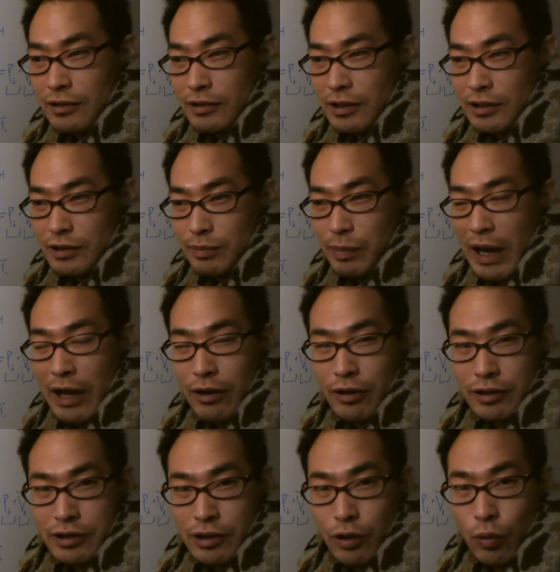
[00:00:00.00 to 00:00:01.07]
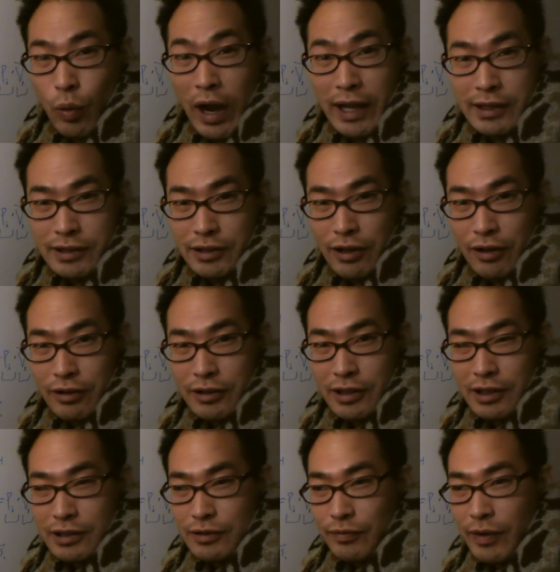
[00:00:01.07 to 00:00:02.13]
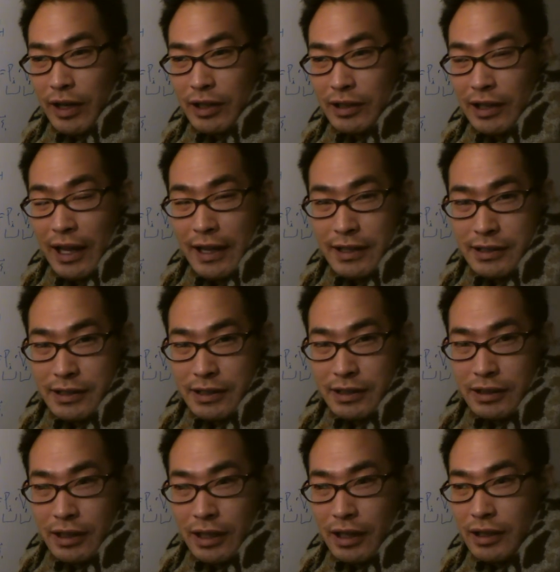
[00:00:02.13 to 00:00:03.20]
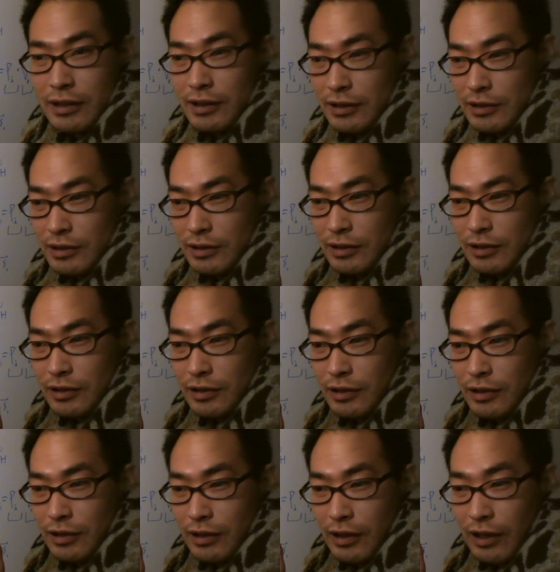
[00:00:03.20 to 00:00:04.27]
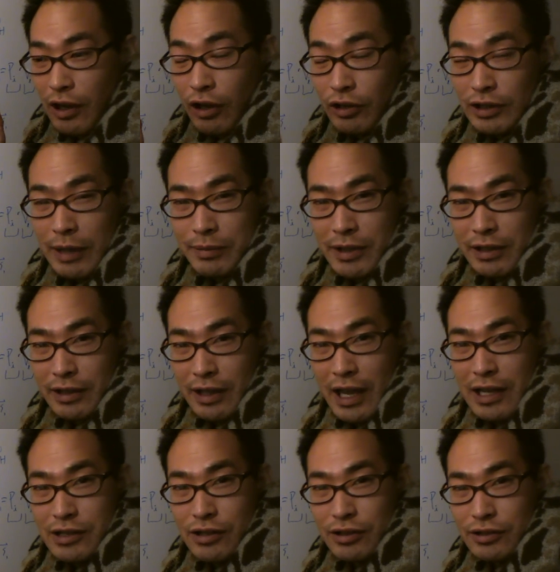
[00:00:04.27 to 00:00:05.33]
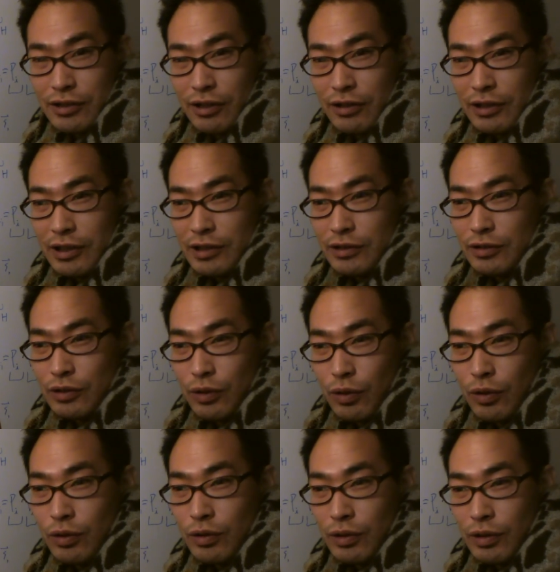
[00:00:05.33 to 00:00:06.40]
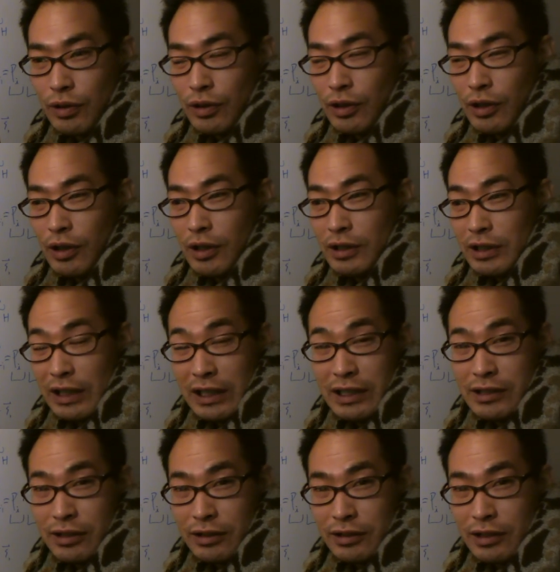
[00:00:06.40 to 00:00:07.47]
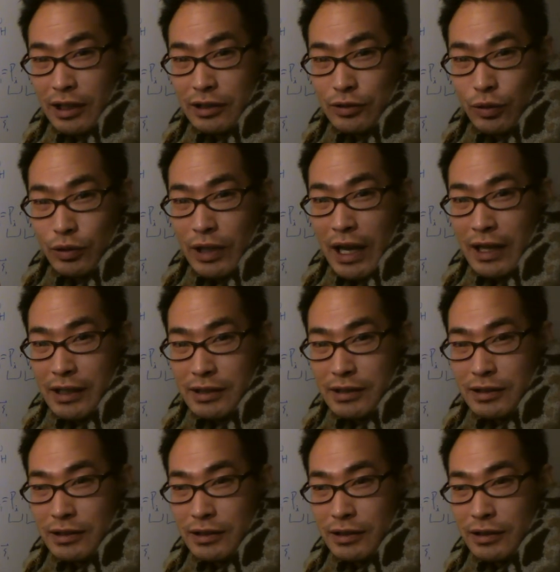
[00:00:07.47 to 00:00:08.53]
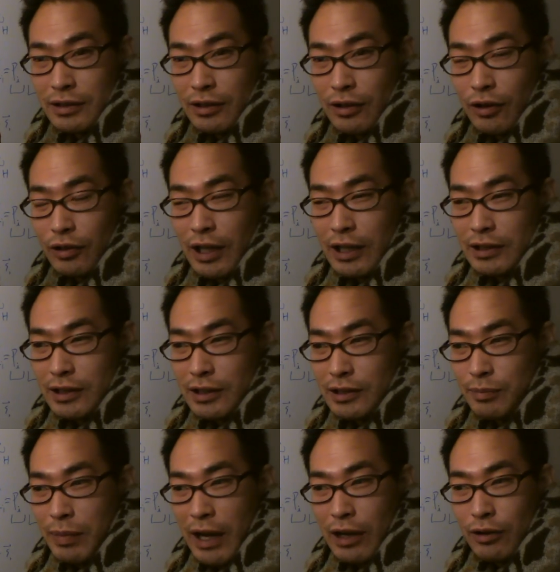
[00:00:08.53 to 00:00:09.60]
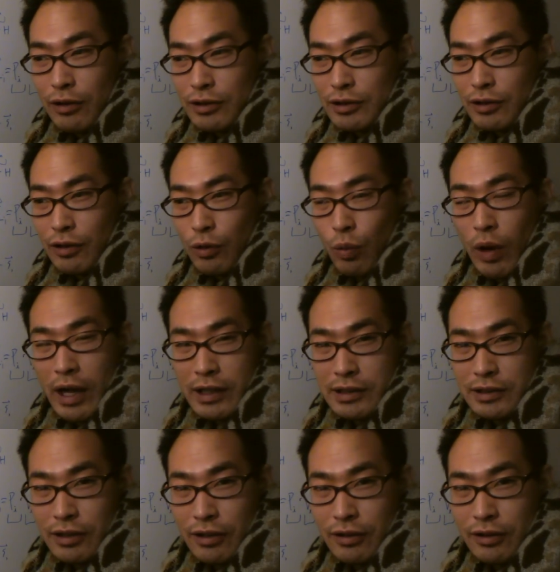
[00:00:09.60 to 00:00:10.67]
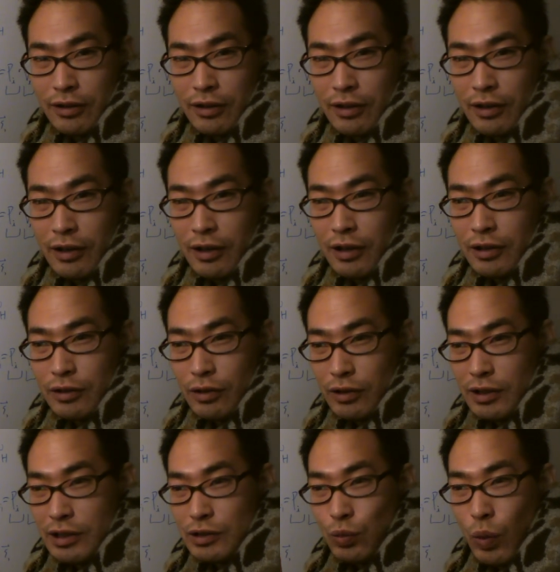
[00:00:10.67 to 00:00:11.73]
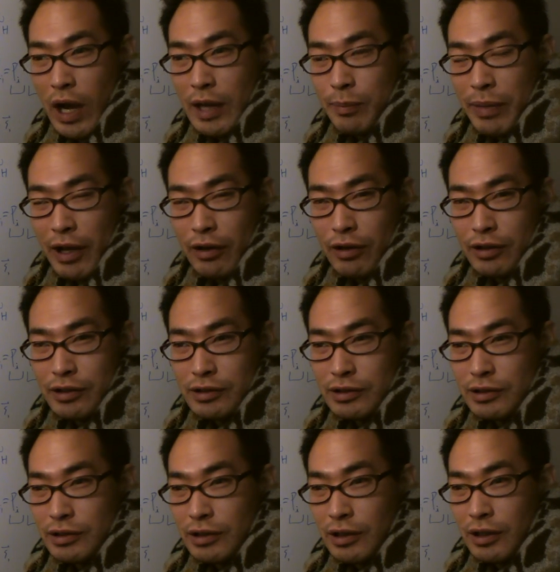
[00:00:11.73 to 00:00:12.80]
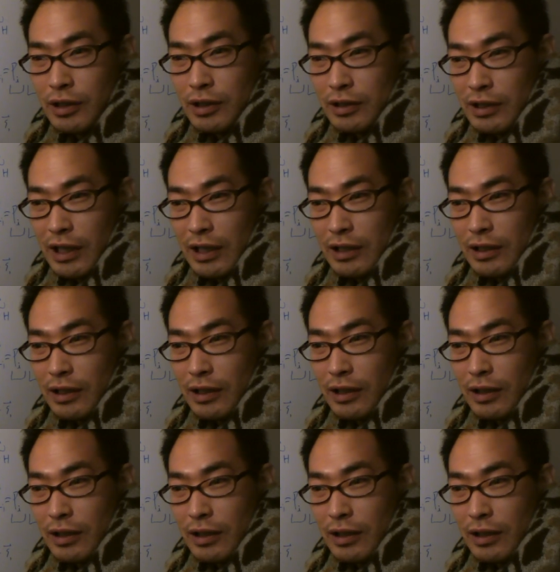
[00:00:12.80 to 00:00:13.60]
this biological white son is very lazy, and this adopted Asian son is so diligent and so nice, unlike this biological white son. So these white parents, they